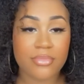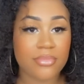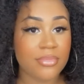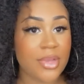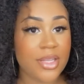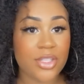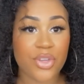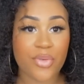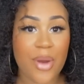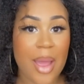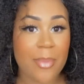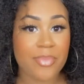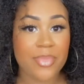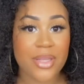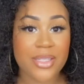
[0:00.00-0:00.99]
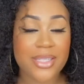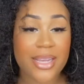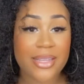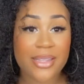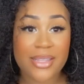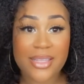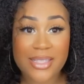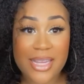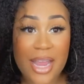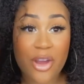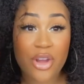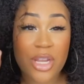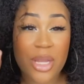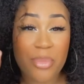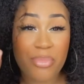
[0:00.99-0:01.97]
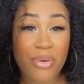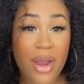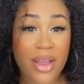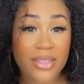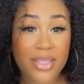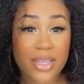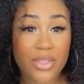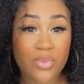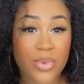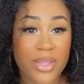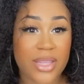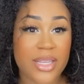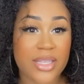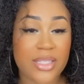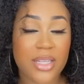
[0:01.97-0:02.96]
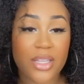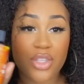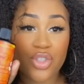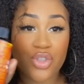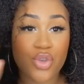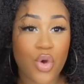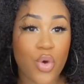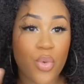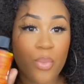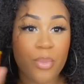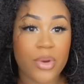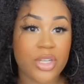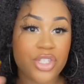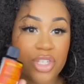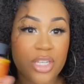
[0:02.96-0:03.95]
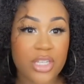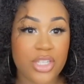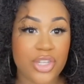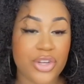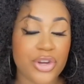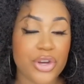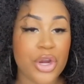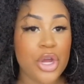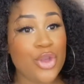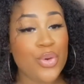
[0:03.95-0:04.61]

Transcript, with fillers: it's a wrap. The, t the tangling process with this is so much easier.